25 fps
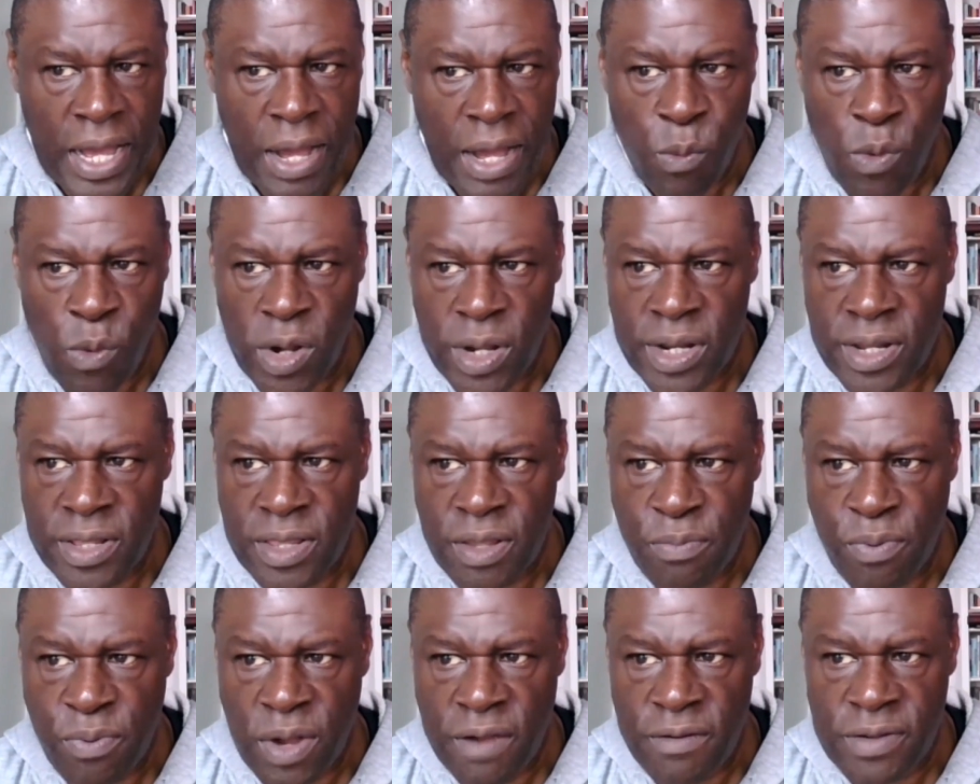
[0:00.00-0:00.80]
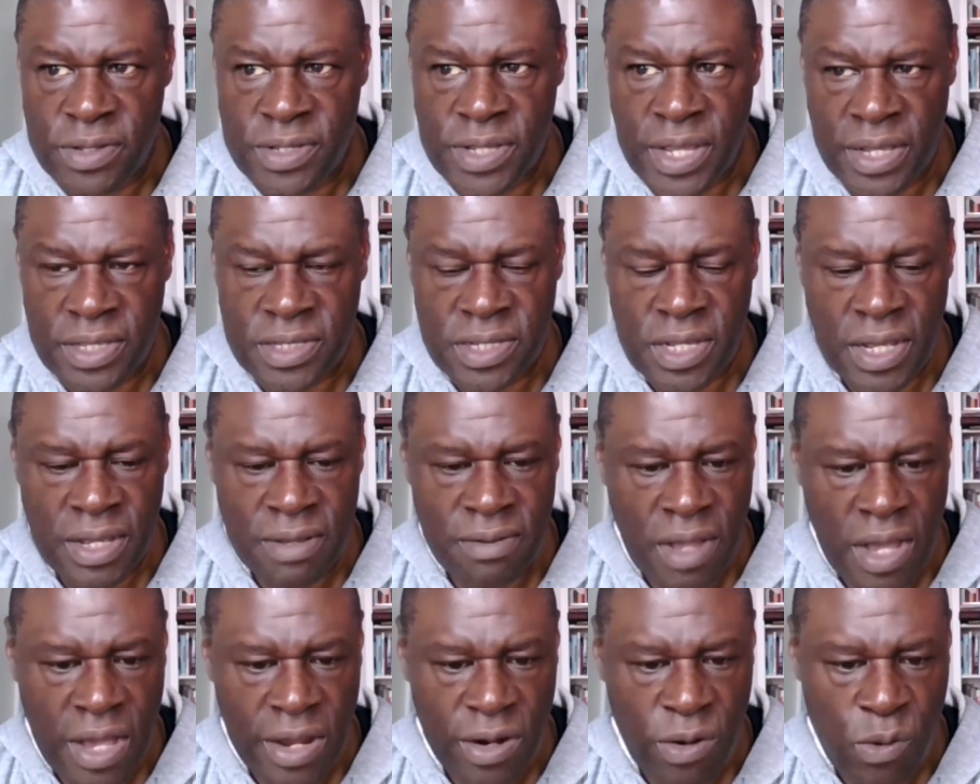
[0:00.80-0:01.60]
working in the private sector.
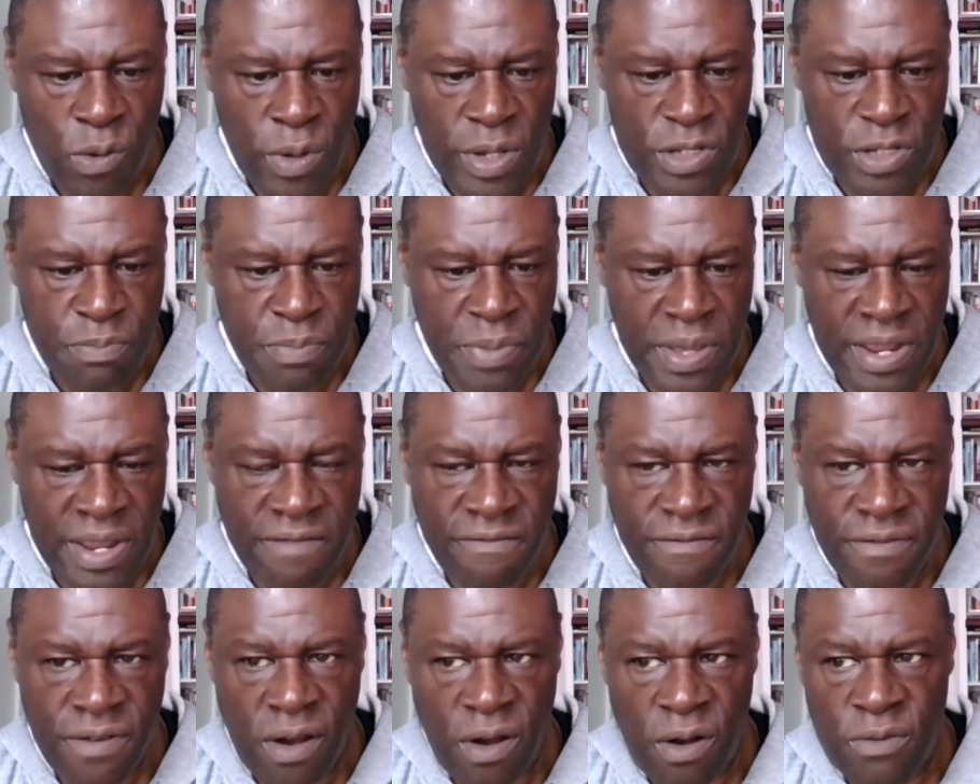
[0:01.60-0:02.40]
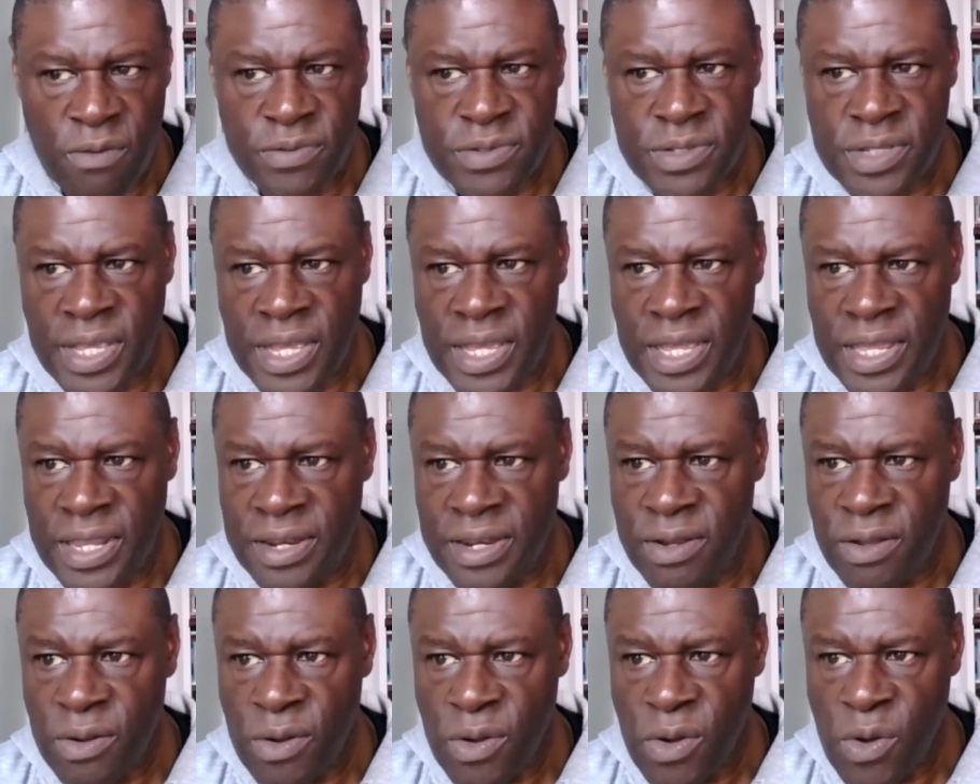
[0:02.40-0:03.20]
I'd always been involved
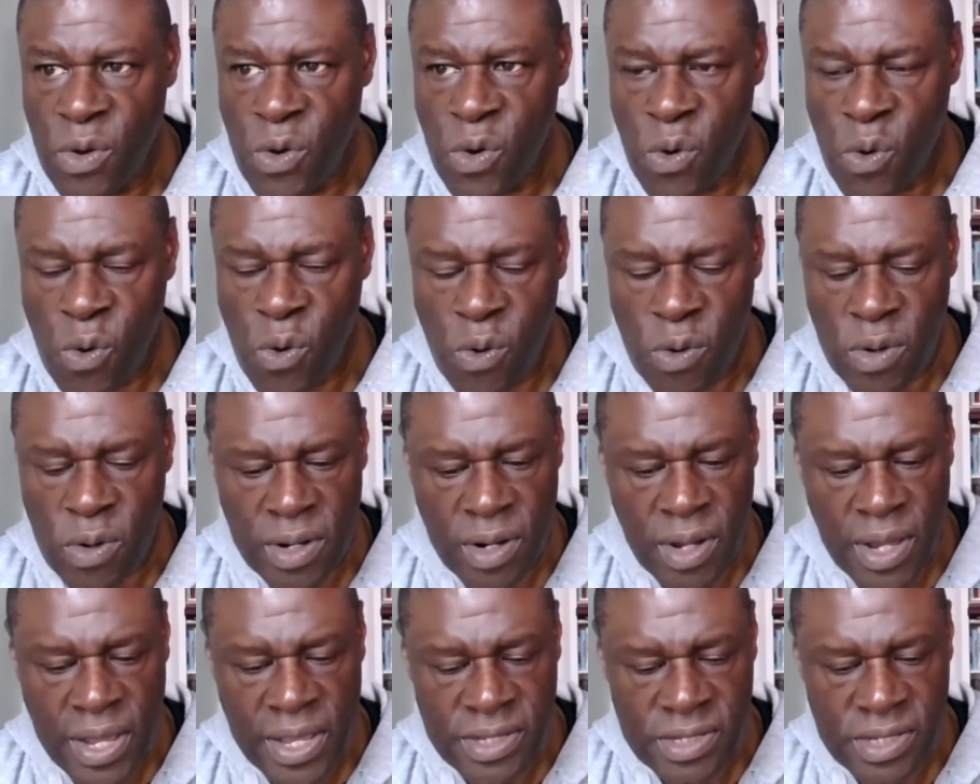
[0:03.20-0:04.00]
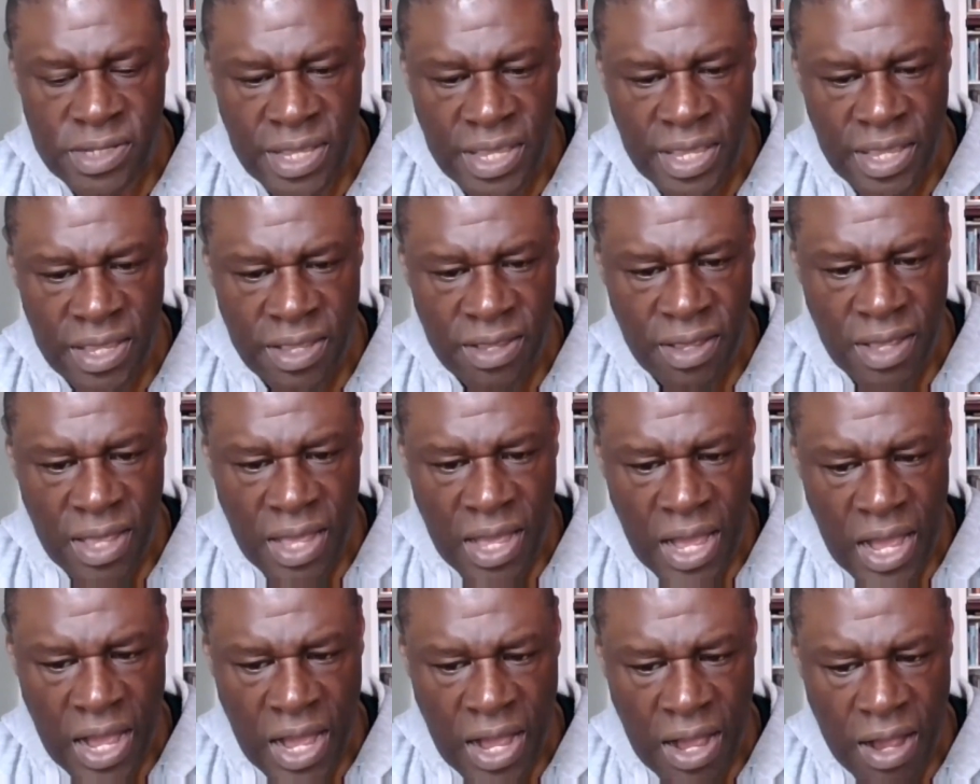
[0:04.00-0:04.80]
in organizing
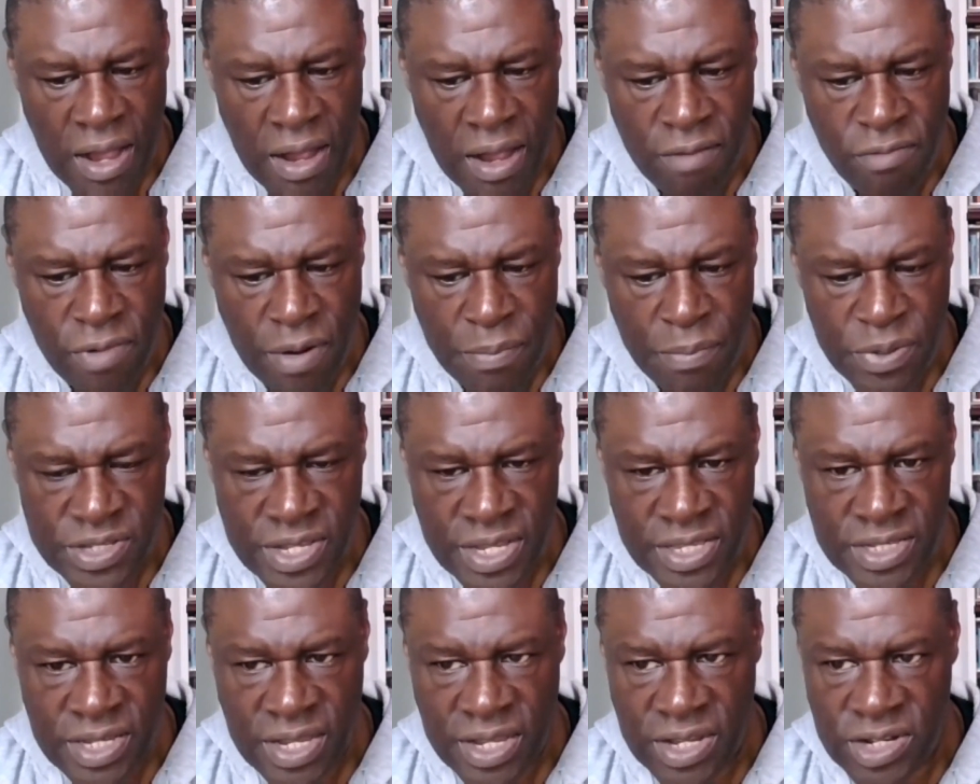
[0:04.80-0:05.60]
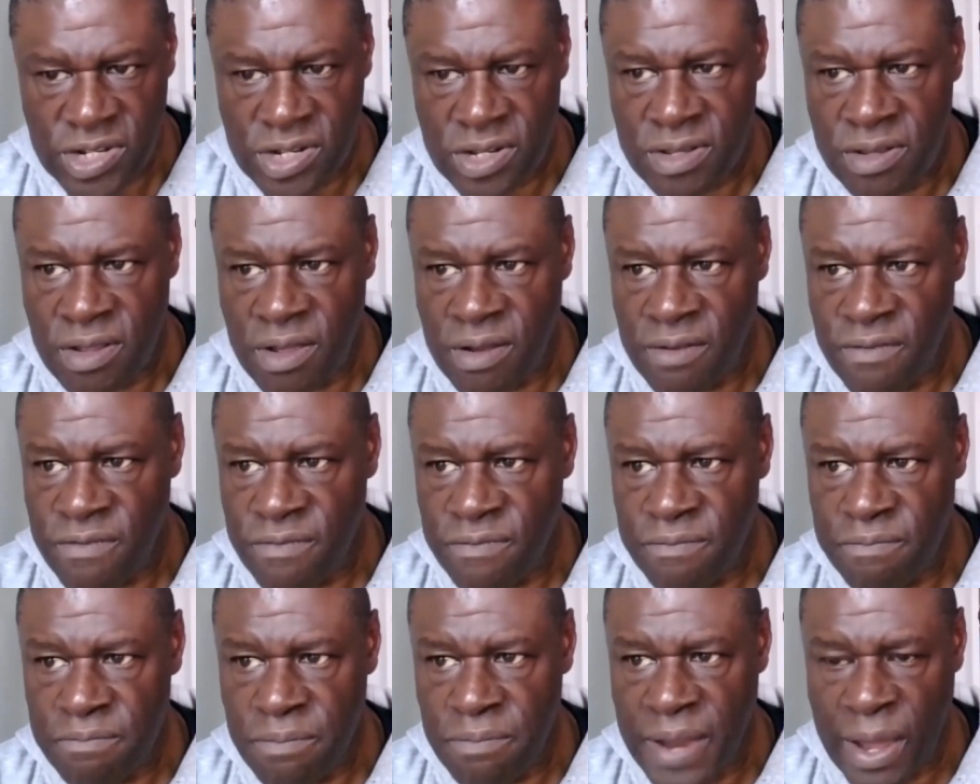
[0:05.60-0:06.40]
representation of
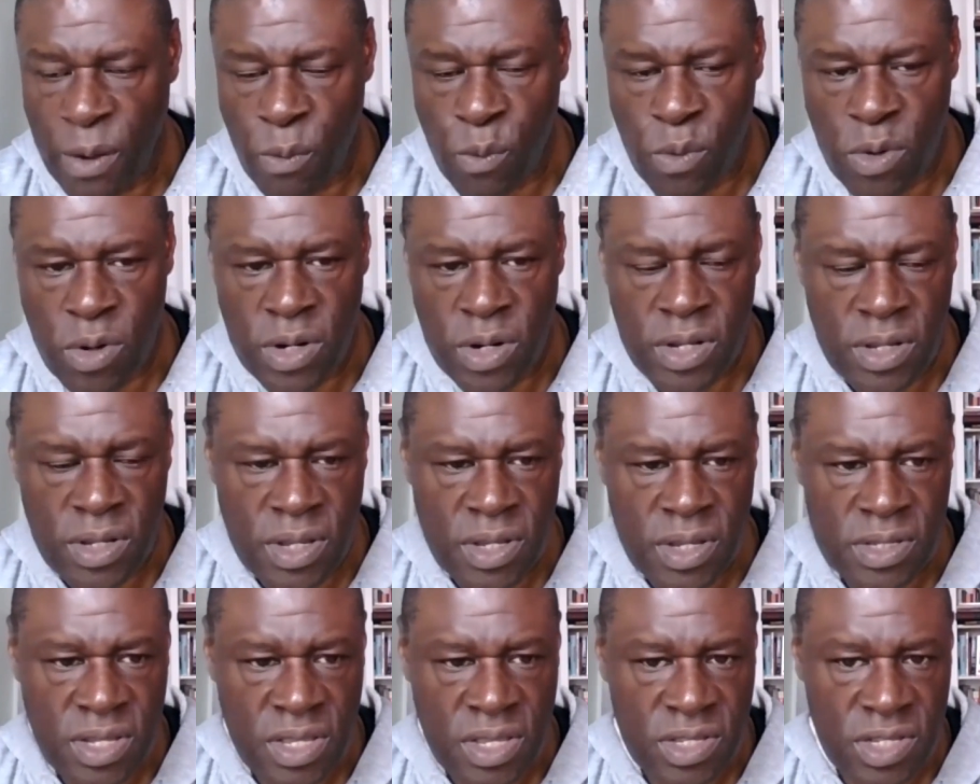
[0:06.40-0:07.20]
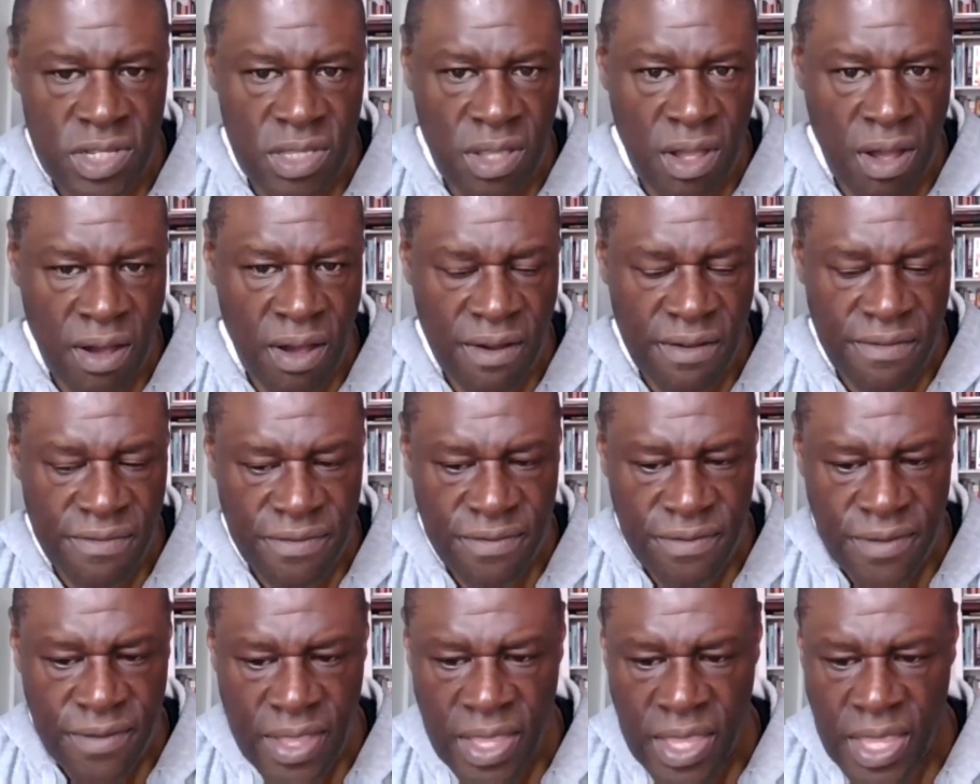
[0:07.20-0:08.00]
Black workers and staff
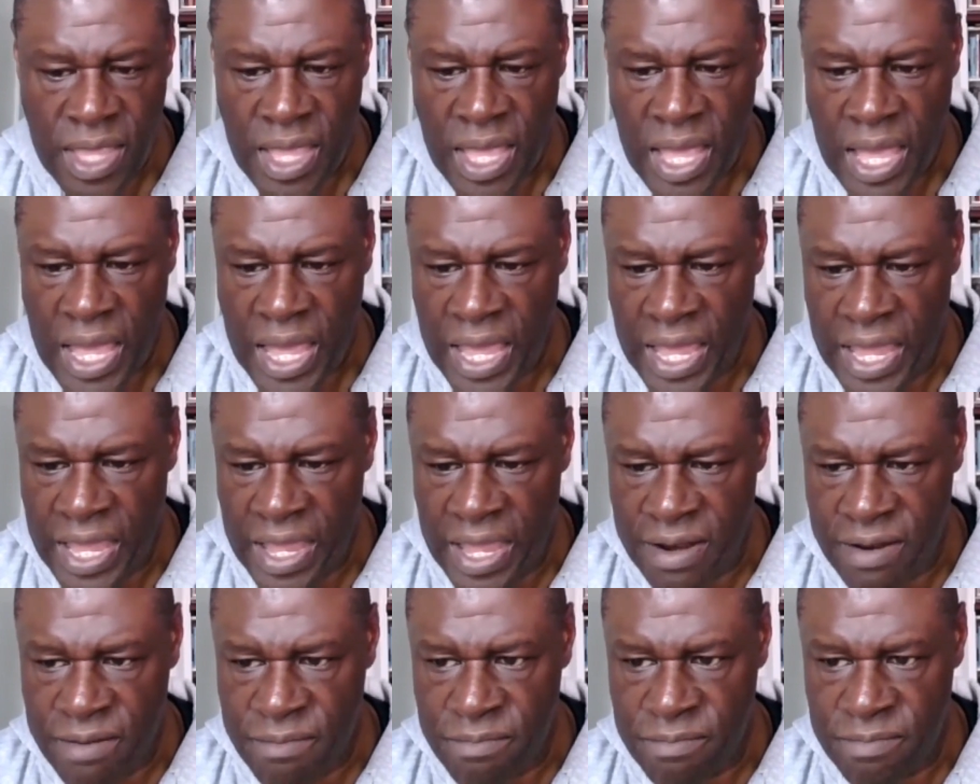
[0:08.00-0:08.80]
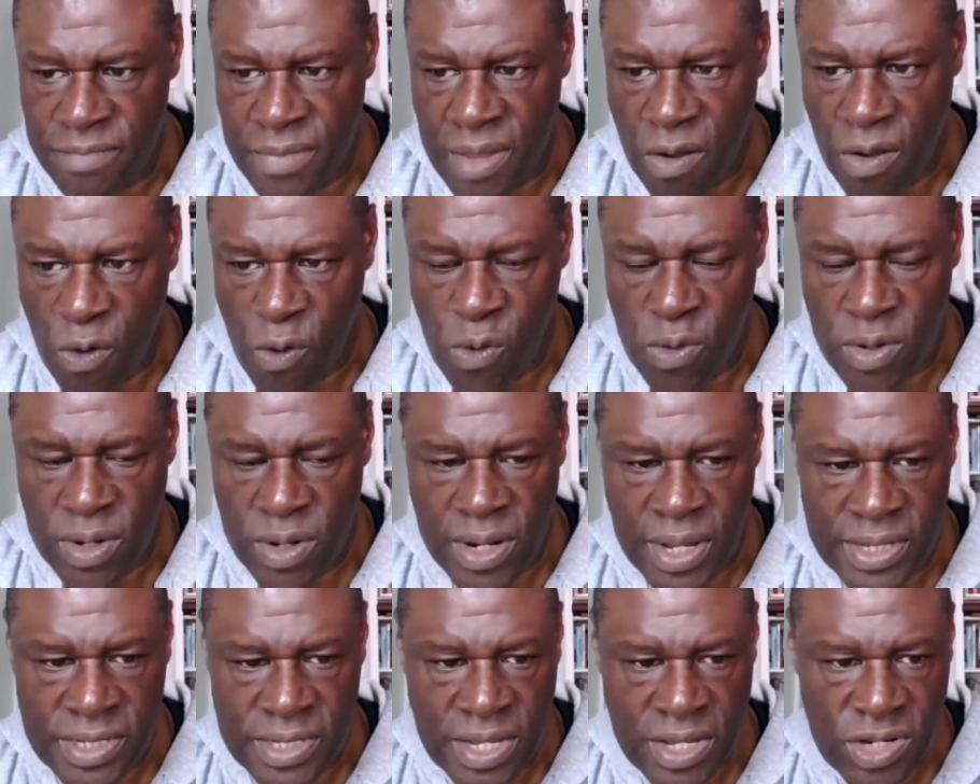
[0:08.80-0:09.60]
in
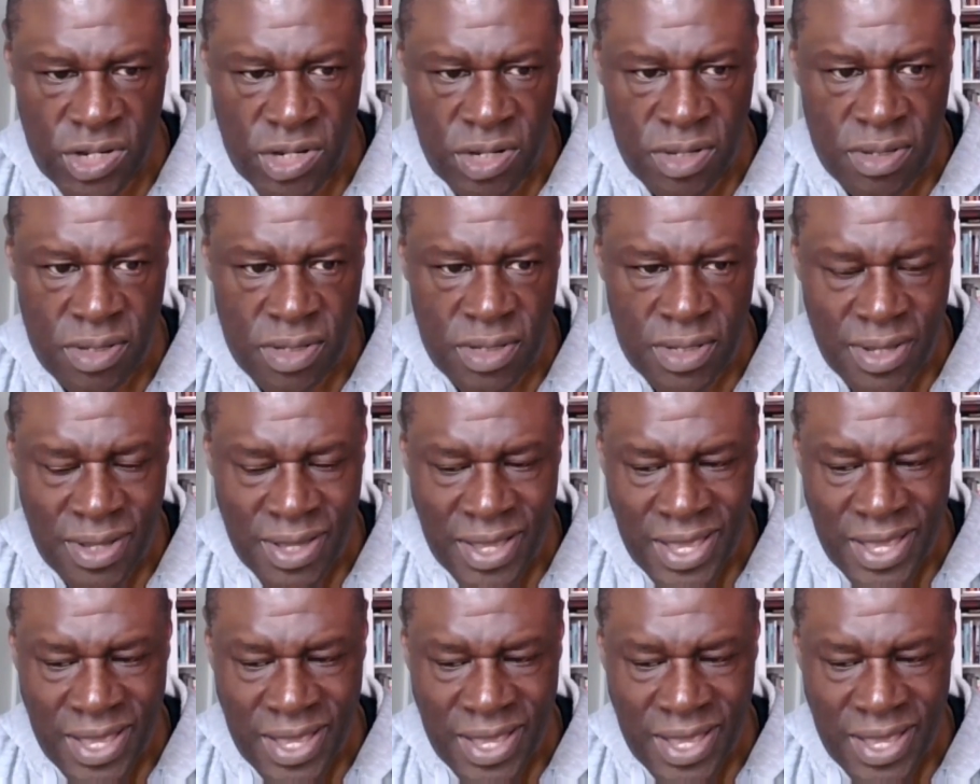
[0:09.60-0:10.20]
organizations.